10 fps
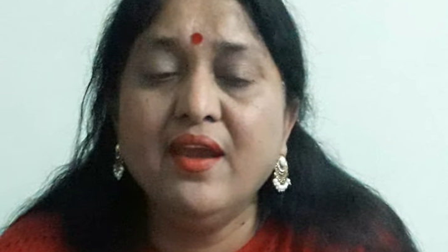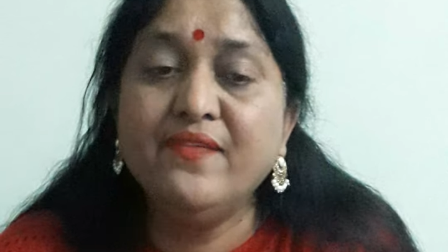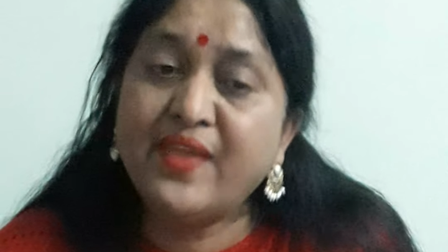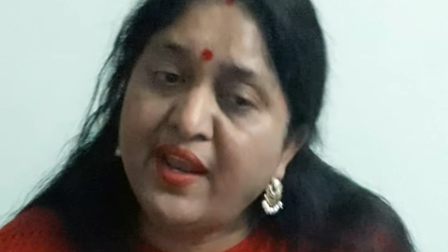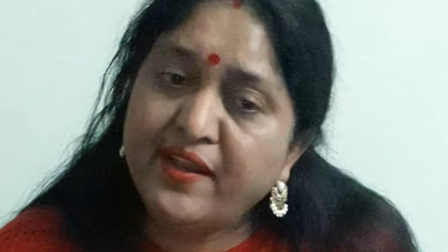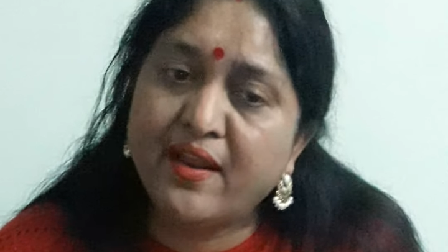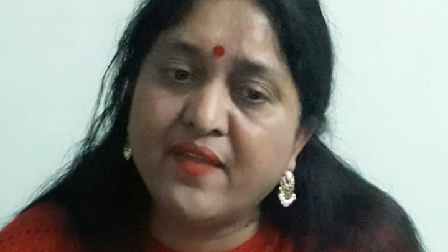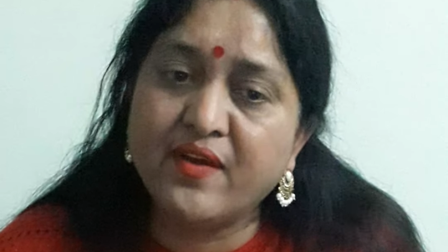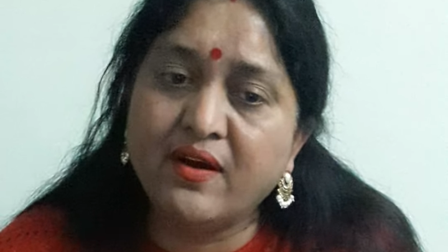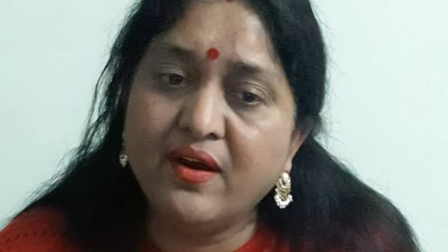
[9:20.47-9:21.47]
then at
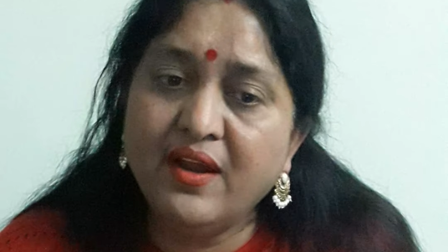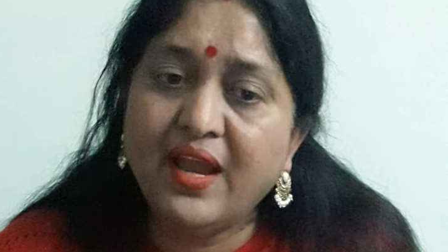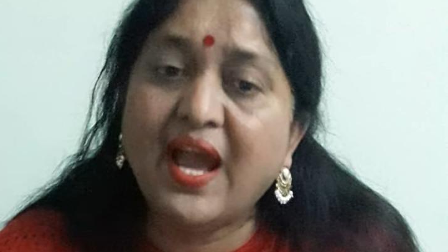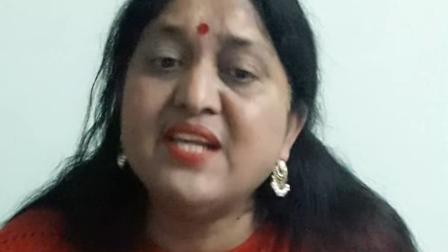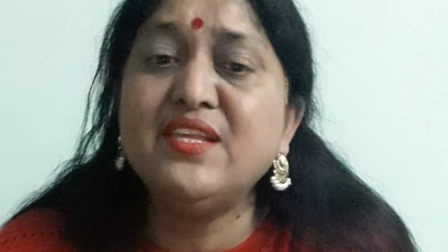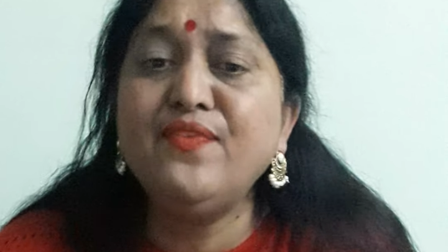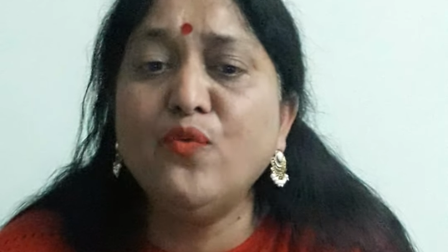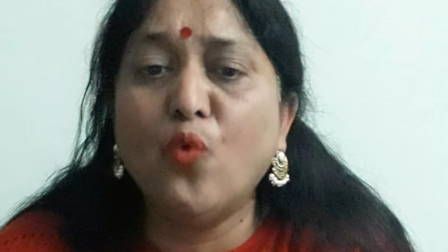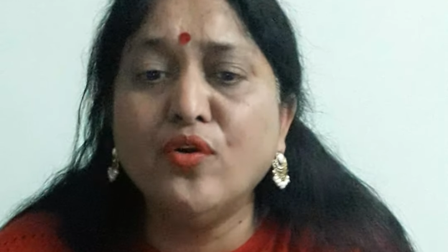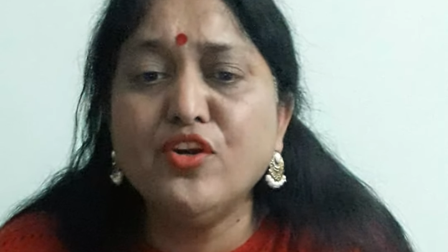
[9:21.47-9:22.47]
another, as if he
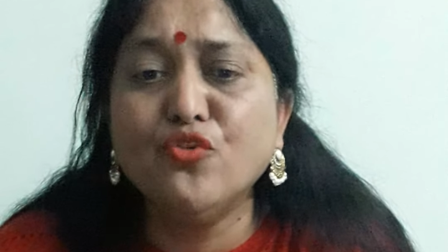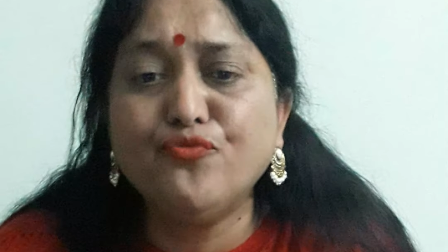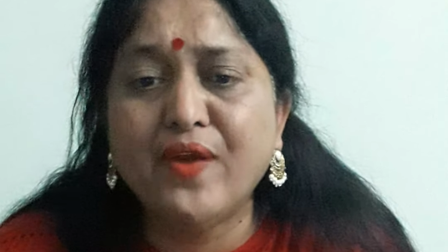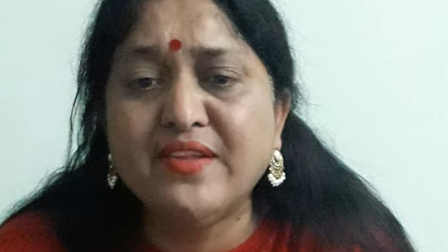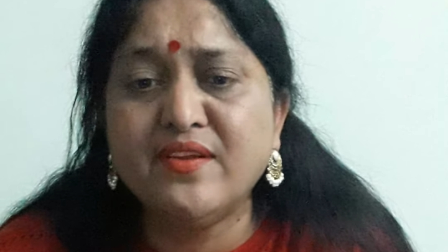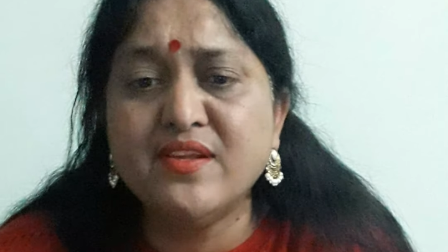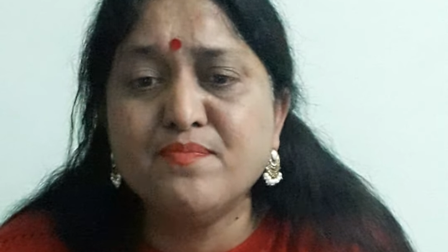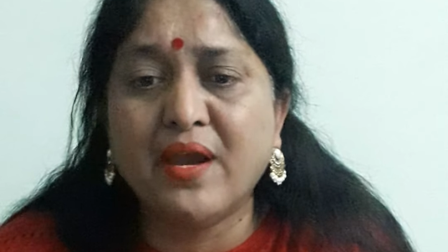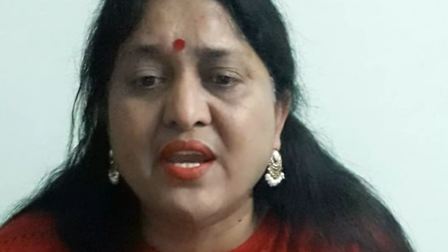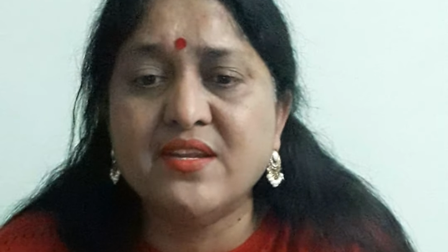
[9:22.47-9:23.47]
wanted to fix in his
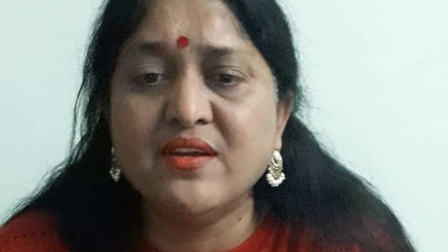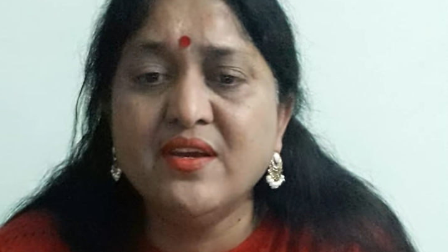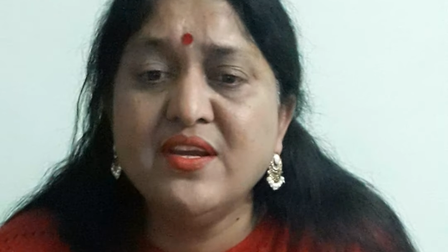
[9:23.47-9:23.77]
mind